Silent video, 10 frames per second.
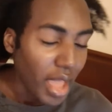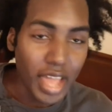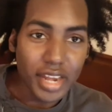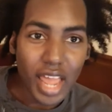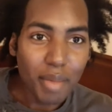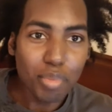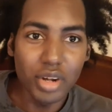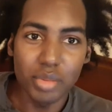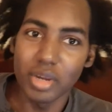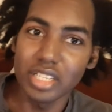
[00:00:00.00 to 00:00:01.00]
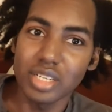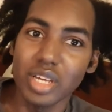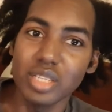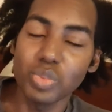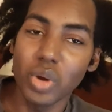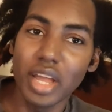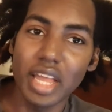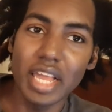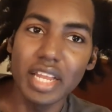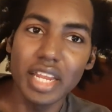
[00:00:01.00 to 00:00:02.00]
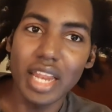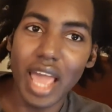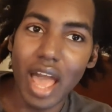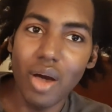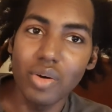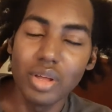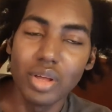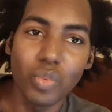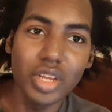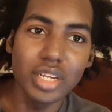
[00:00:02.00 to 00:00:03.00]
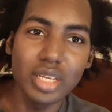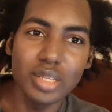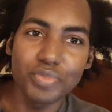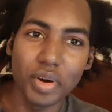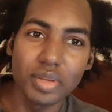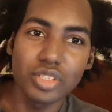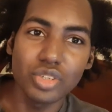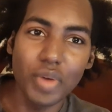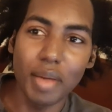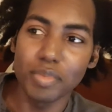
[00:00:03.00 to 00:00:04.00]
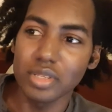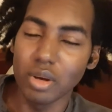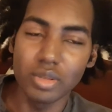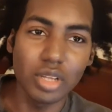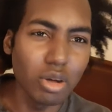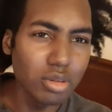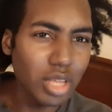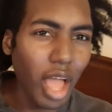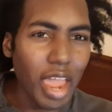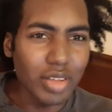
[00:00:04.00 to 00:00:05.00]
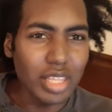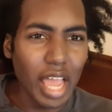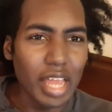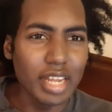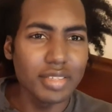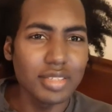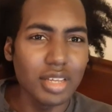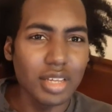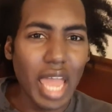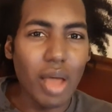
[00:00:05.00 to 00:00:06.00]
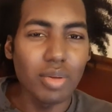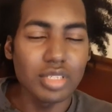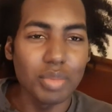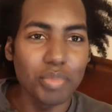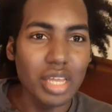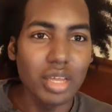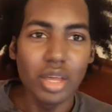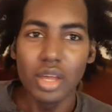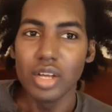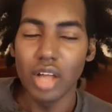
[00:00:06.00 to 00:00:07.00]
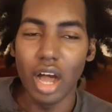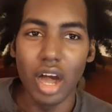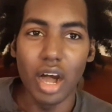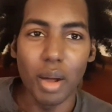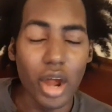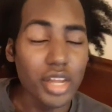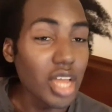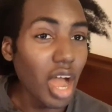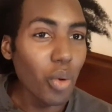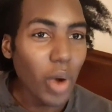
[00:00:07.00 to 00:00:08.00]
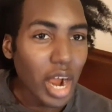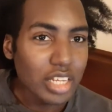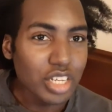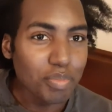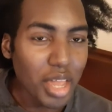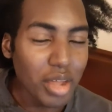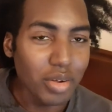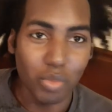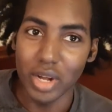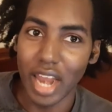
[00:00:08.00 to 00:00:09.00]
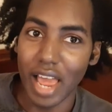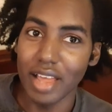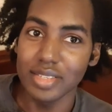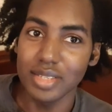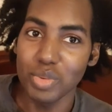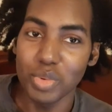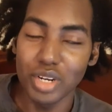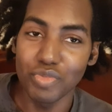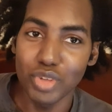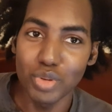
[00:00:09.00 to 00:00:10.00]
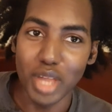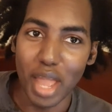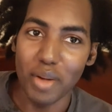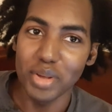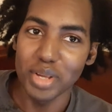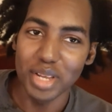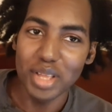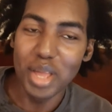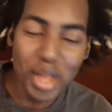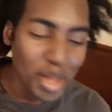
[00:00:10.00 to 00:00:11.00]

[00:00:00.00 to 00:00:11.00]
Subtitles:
And that pretty much is what ended out with these first two episodes. Those are everything that stuck out to me. Are y'all watching Belle? Well, I see with the view count, honey.